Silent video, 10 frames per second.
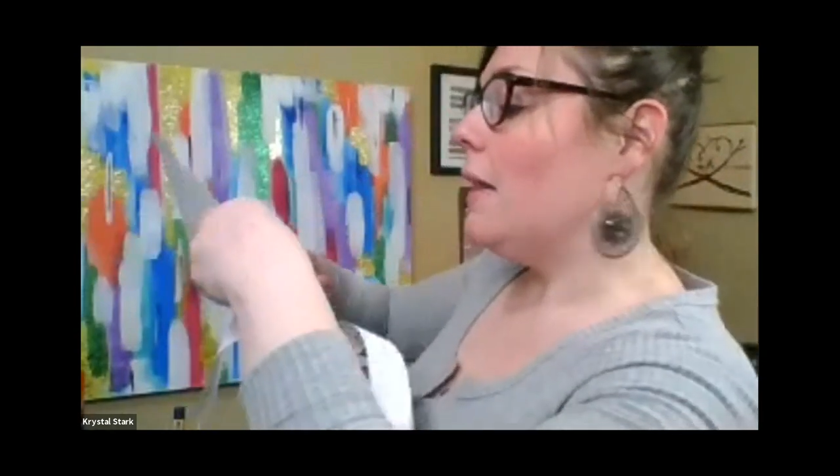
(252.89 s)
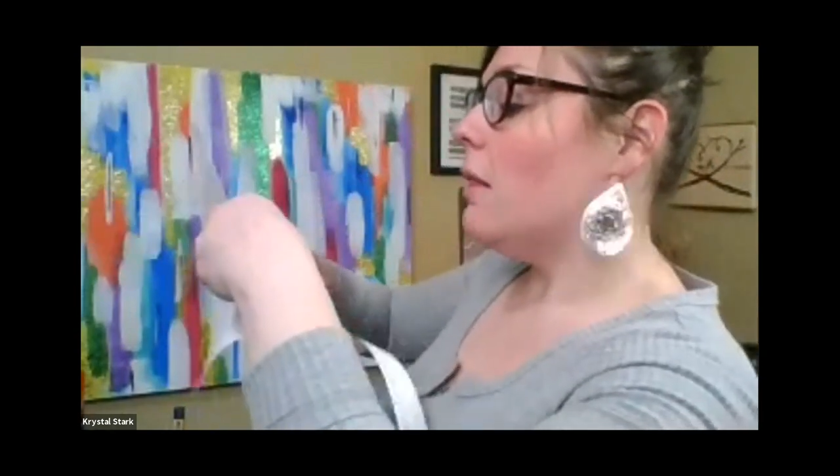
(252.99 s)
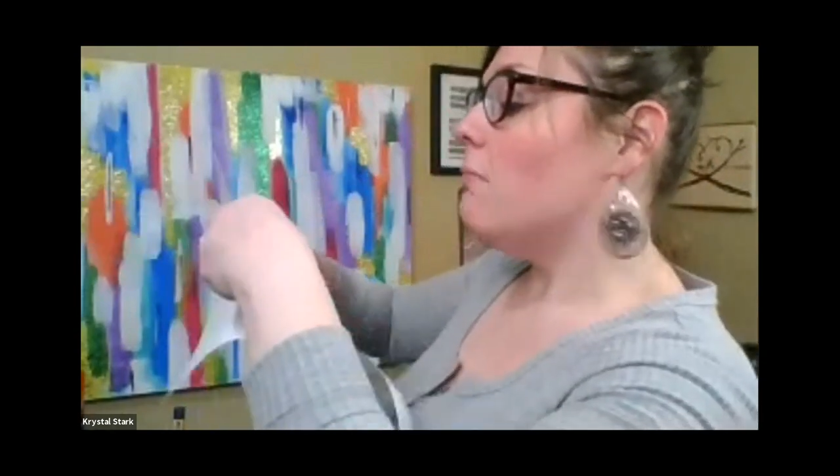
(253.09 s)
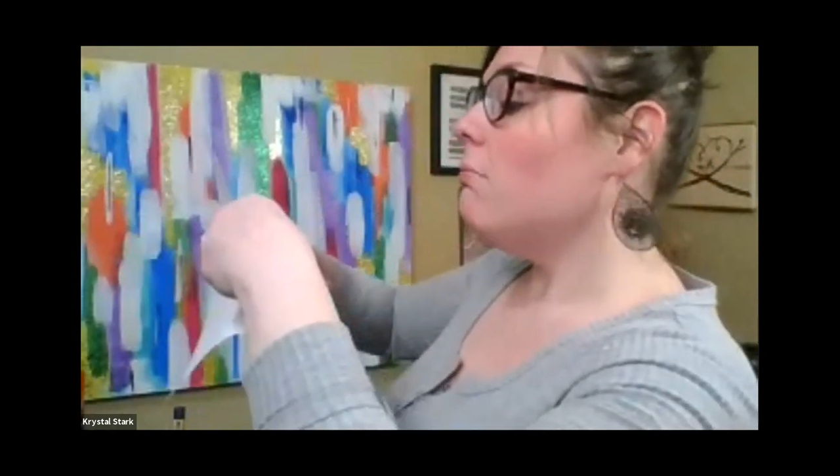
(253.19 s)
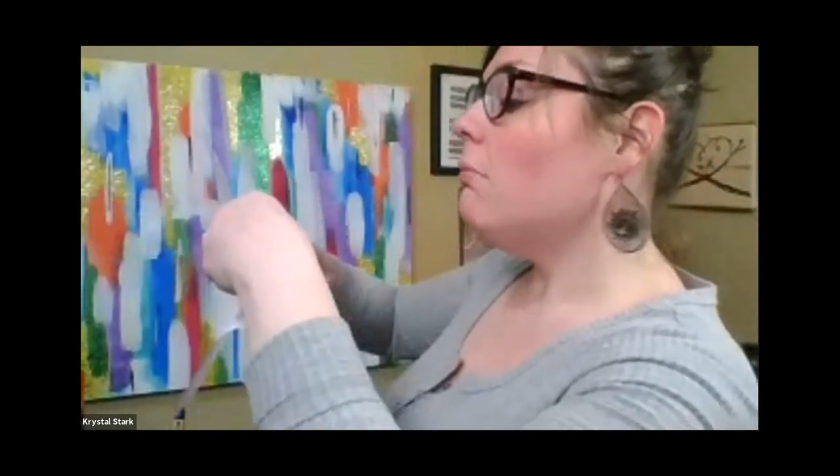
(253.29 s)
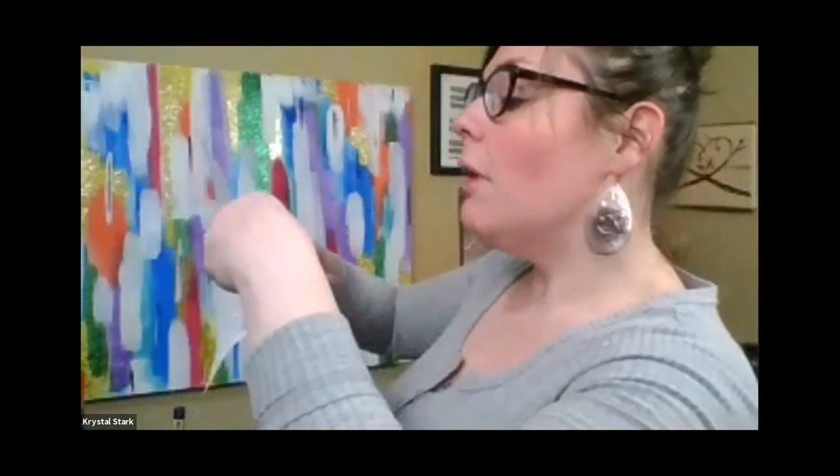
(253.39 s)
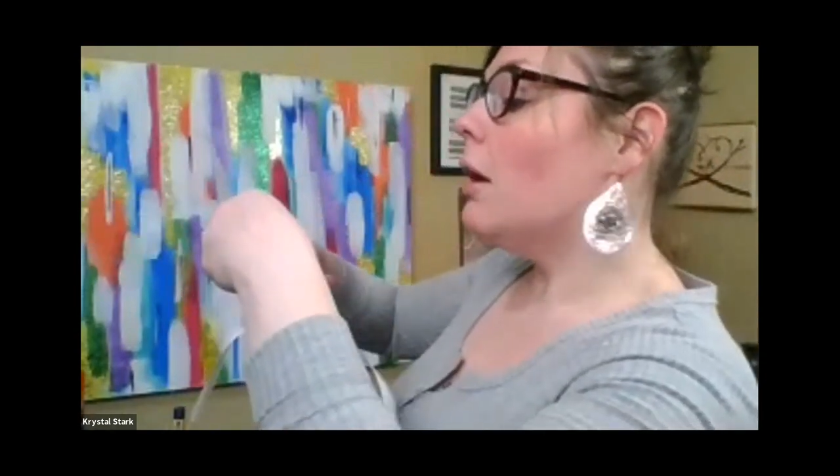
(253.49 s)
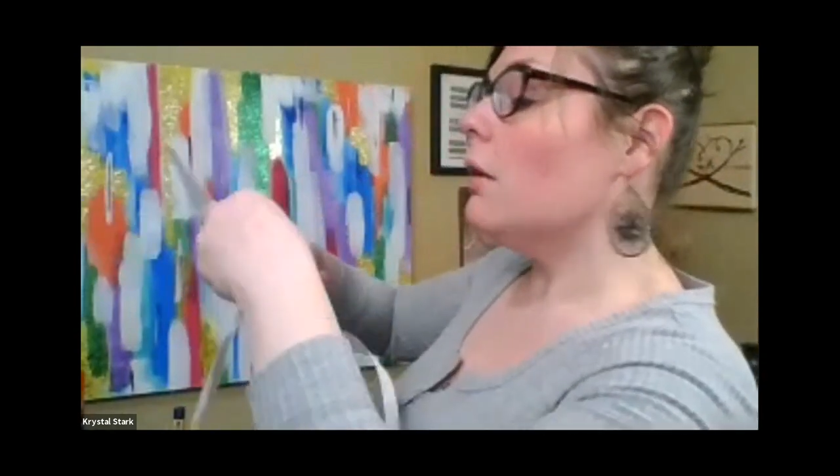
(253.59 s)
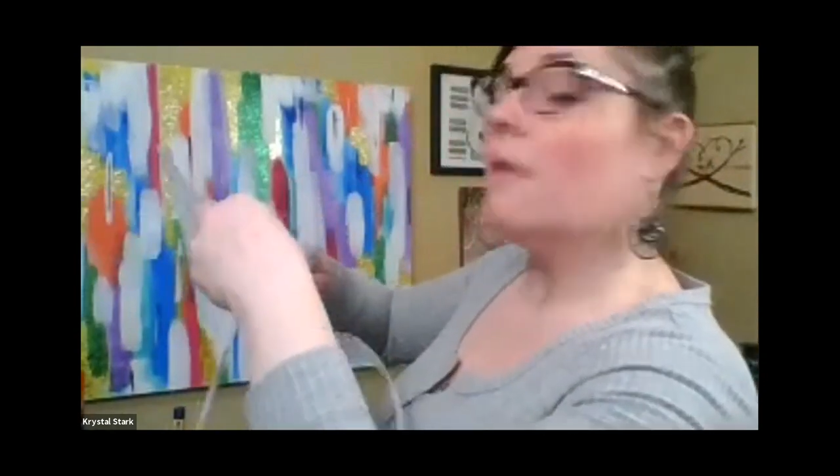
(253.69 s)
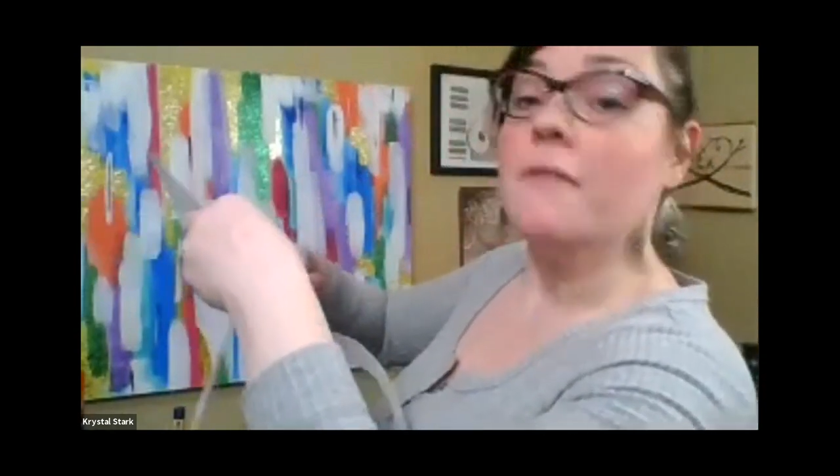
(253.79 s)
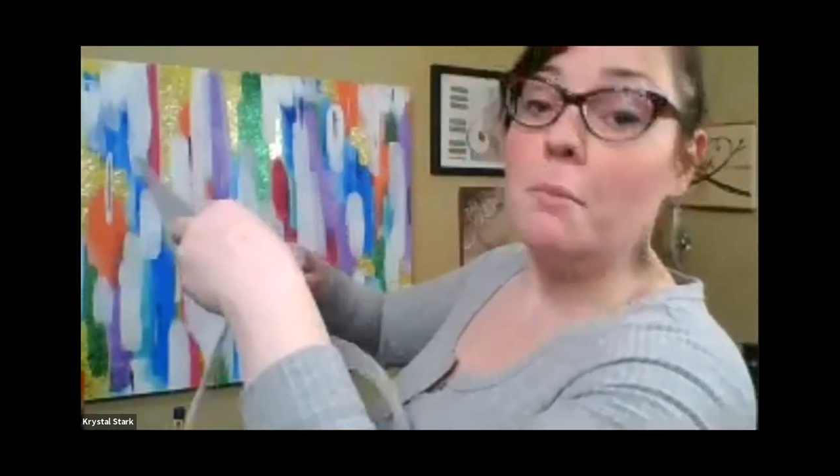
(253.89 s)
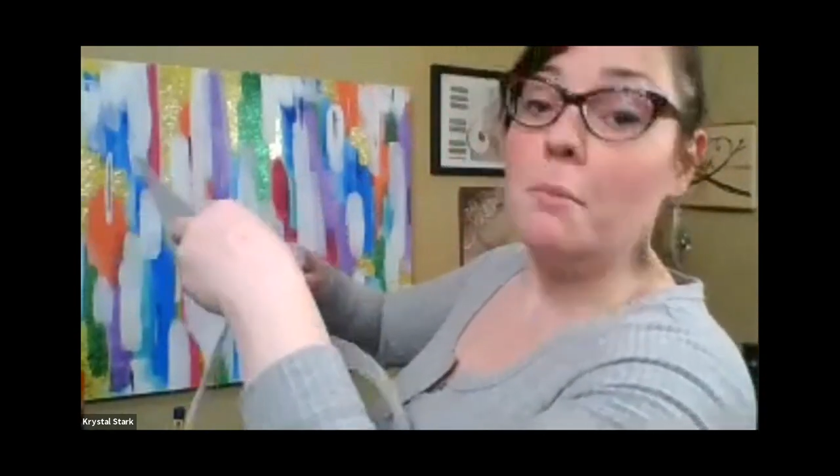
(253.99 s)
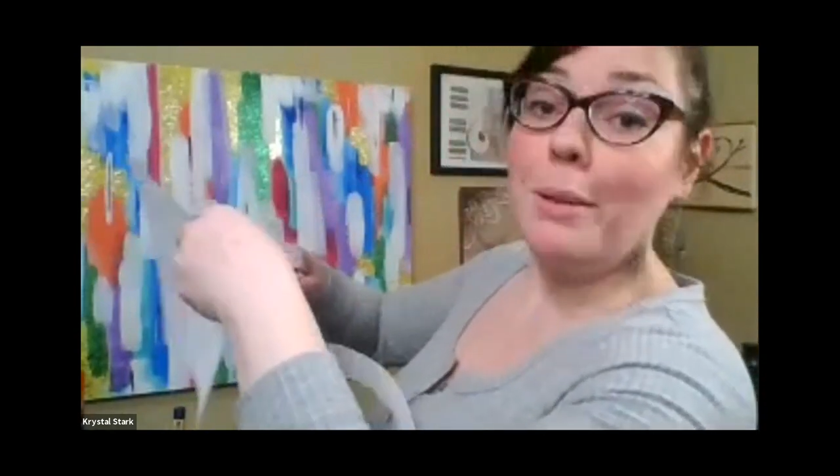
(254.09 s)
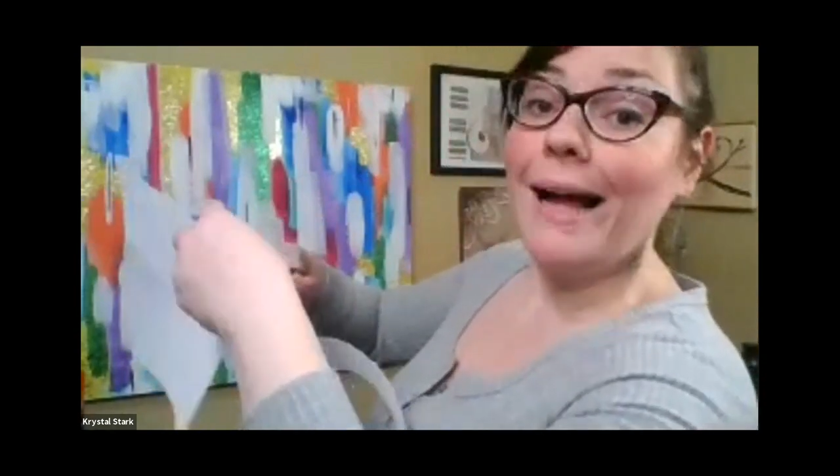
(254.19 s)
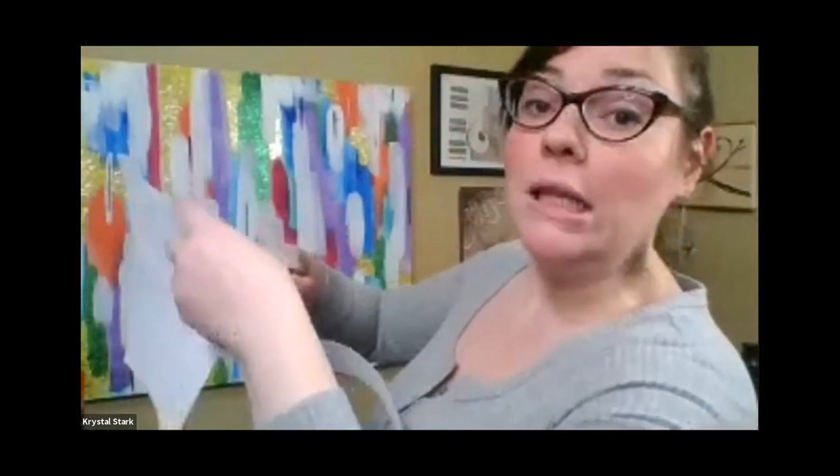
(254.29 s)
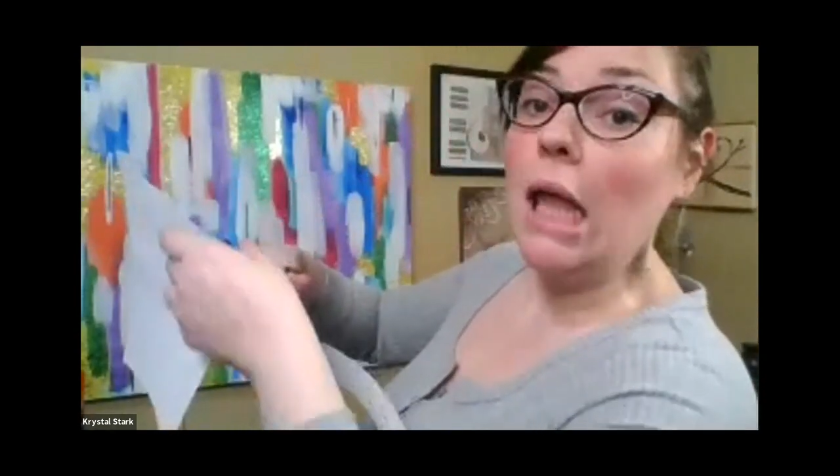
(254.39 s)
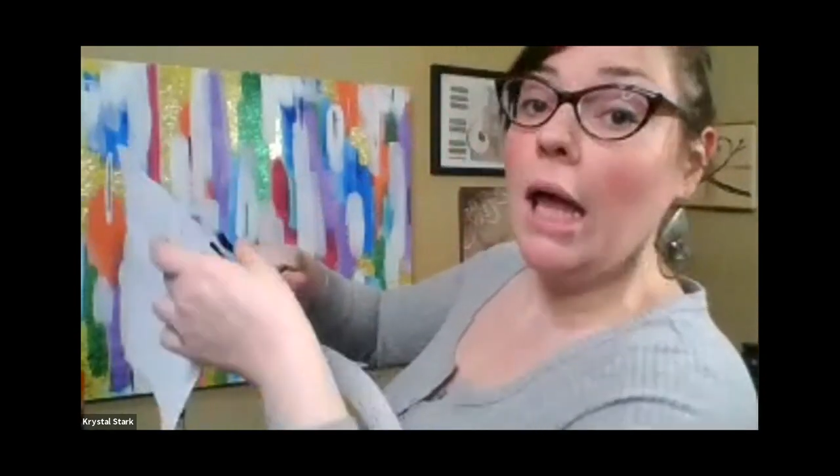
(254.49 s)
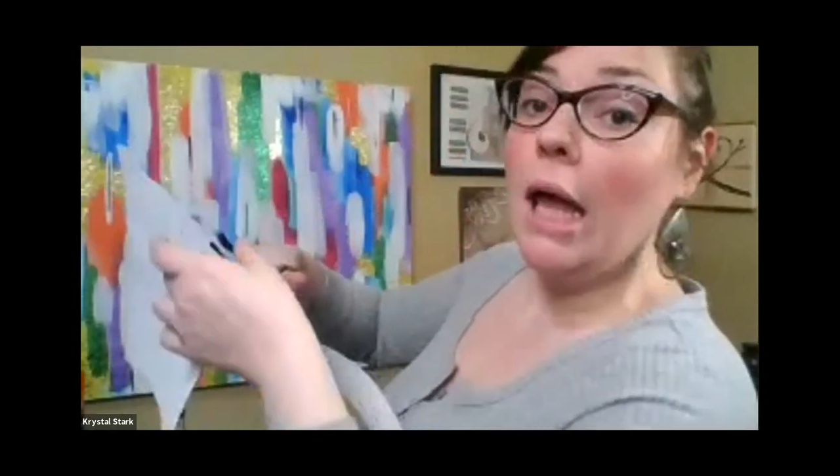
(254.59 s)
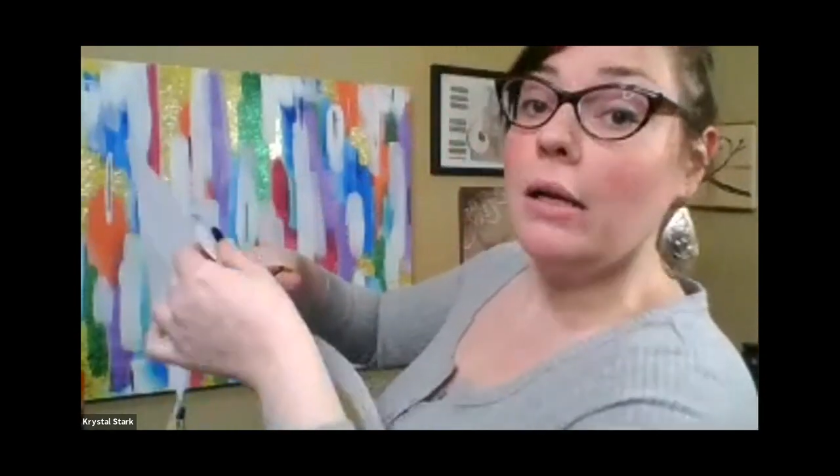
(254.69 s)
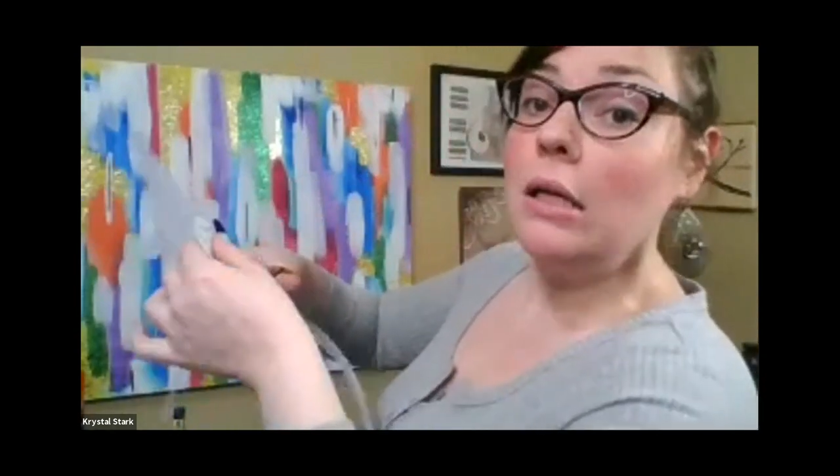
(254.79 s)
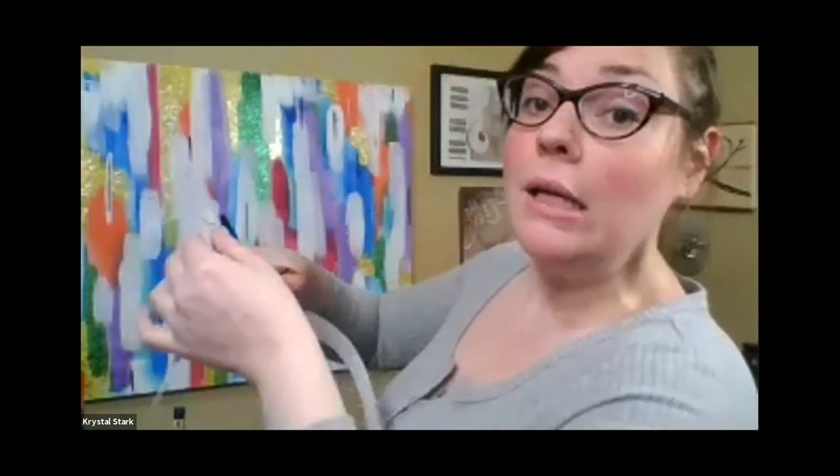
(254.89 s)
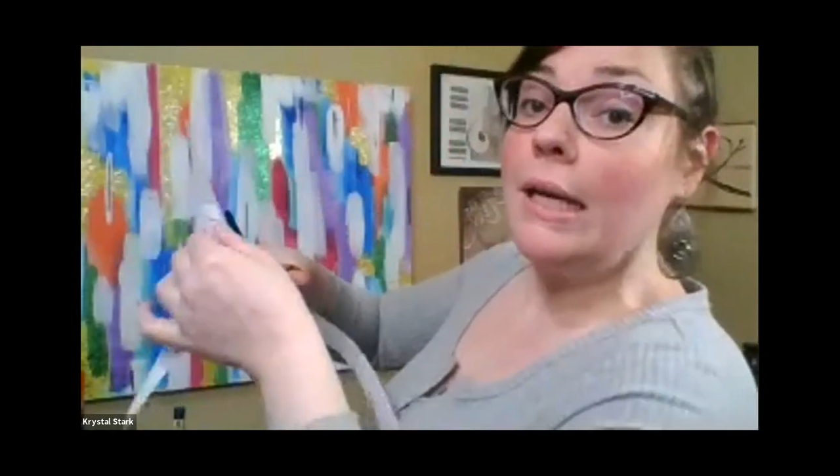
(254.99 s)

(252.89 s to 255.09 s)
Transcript: in the middle of the black line